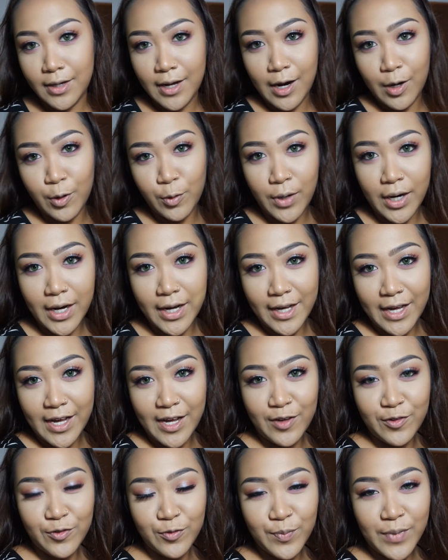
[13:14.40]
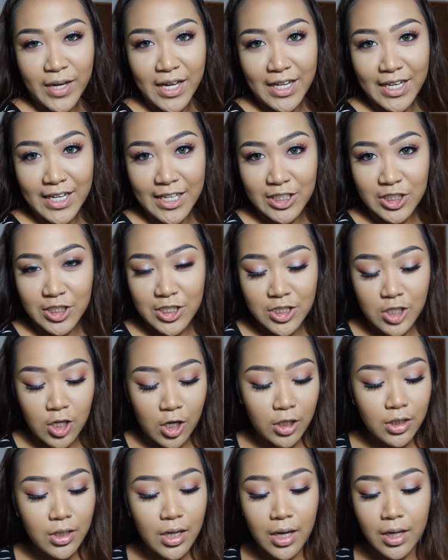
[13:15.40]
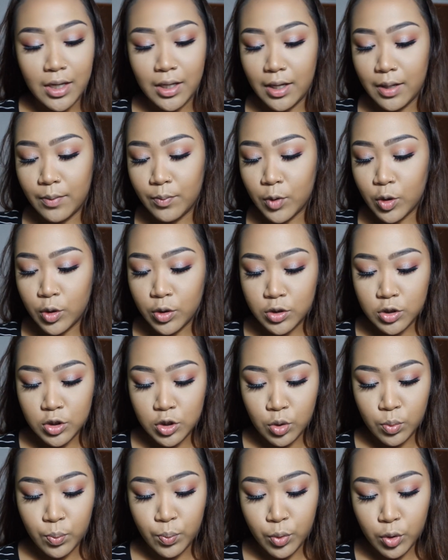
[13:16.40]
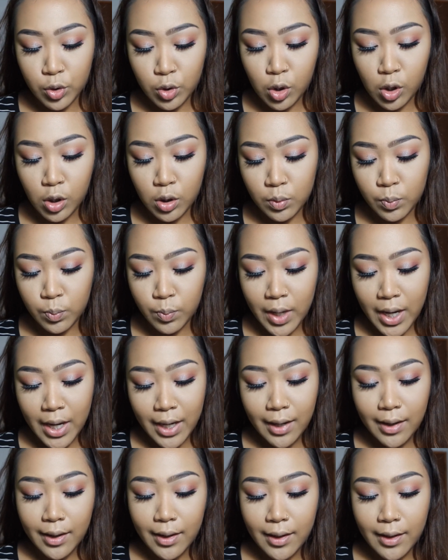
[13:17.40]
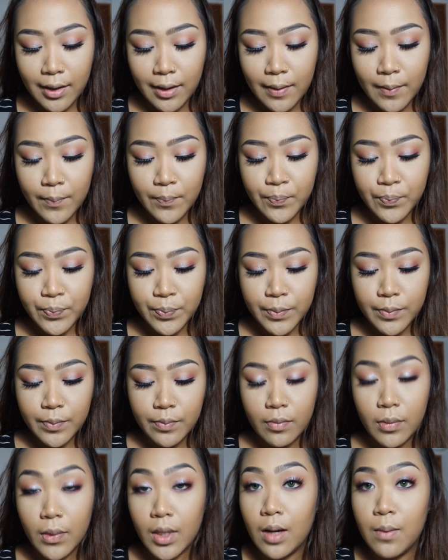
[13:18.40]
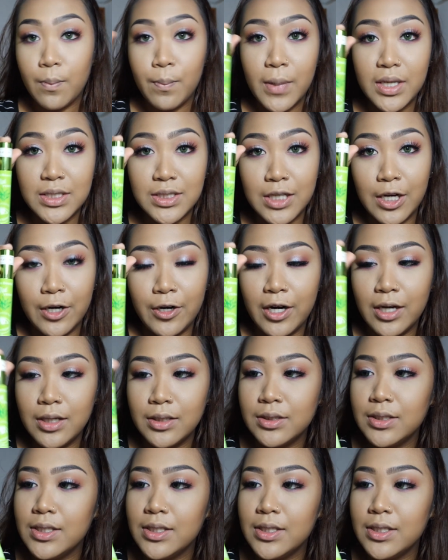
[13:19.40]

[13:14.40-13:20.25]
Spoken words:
Now I have my lashes on. I am going to put on my mascara.